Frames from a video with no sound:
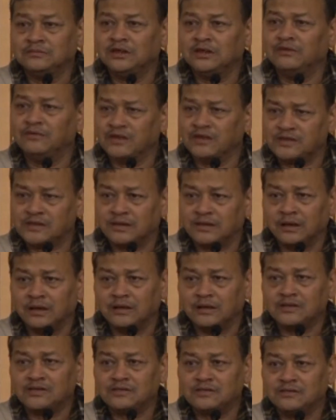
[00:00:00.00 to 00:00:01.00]
in Western
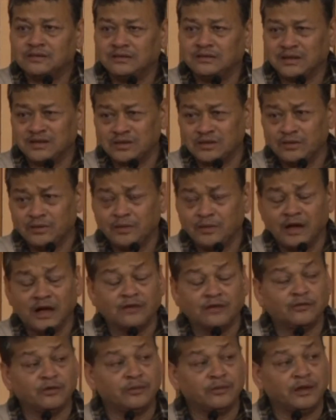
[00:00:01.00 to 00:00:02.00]
Ghats, and that's how it
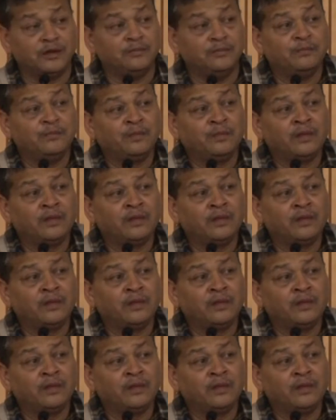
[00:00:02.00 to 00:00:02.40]
began for me.